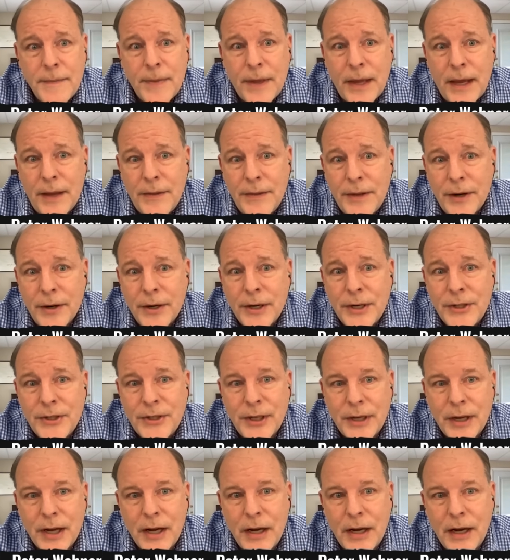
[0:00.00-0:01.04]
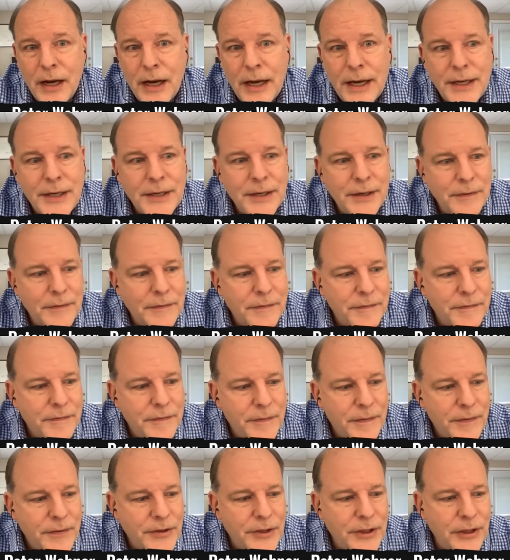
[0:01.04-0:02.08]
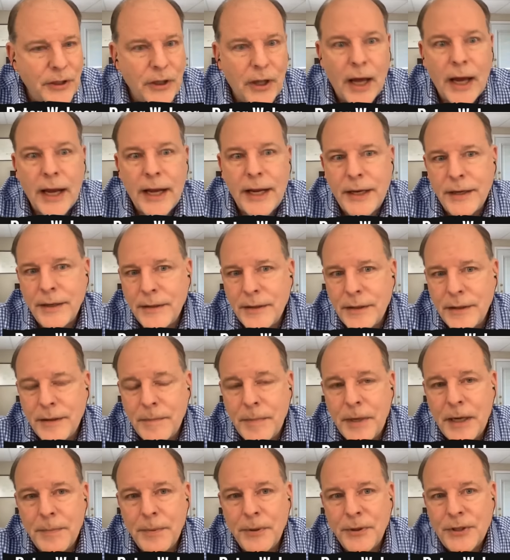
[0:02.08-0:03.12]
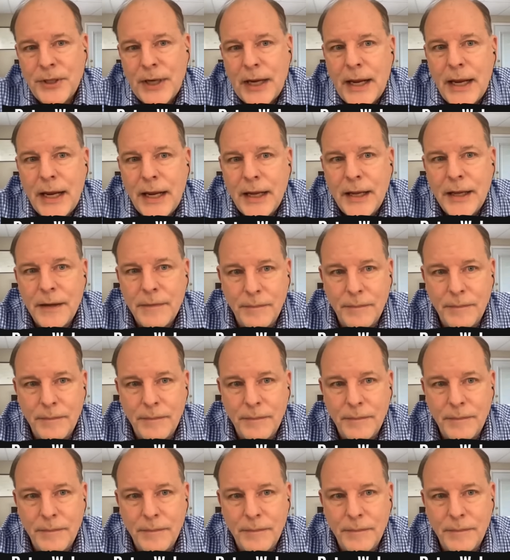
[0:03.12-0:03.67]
And there is a kind of delight that people take